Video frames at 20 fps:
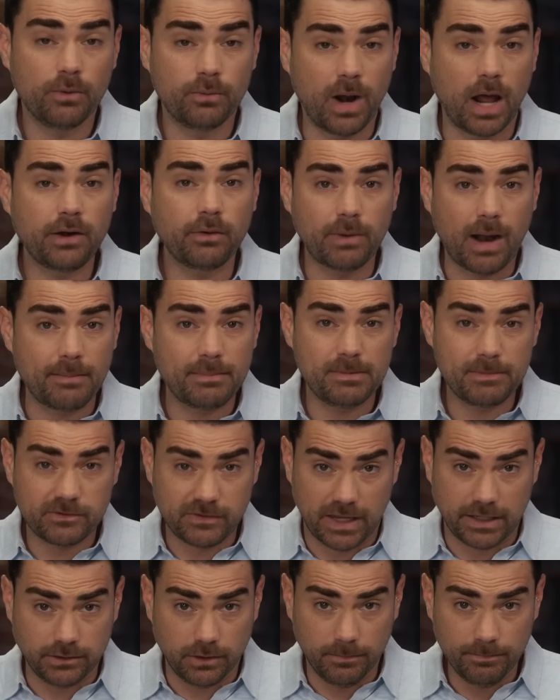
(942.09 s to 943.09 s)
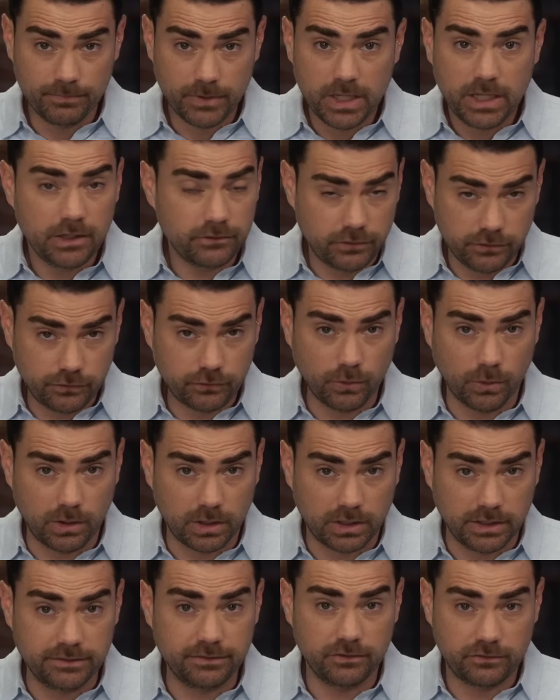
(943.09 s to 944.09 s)
Ronna Romney McDaniel is
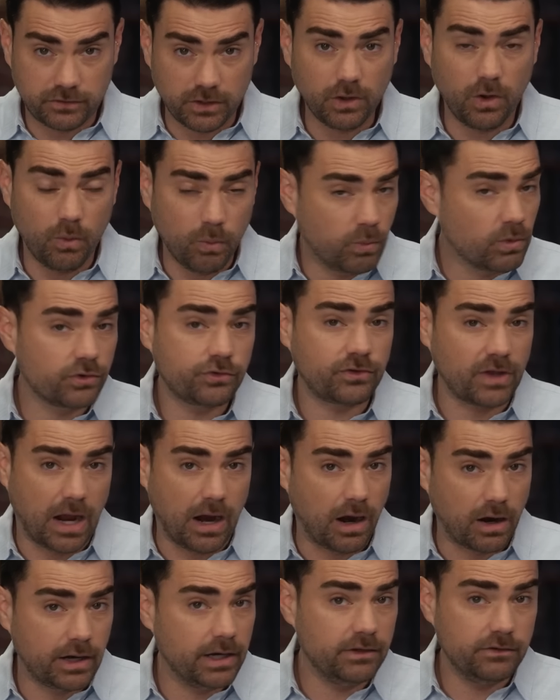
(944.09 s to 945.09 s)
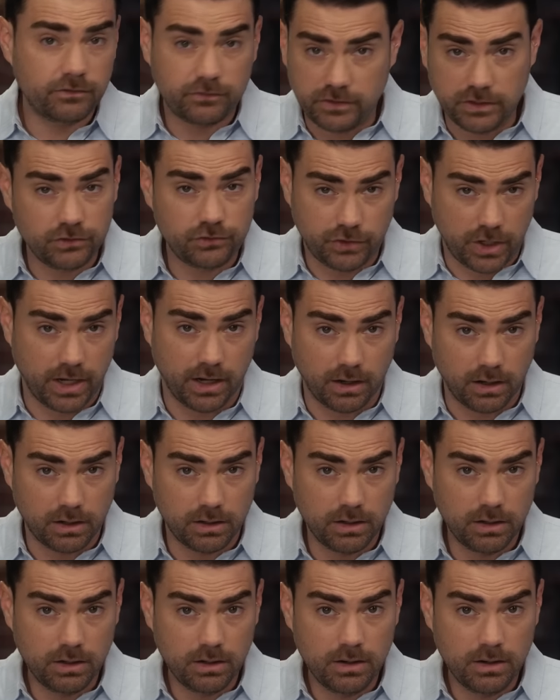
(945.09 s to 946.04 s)
historically the single worst RNC chair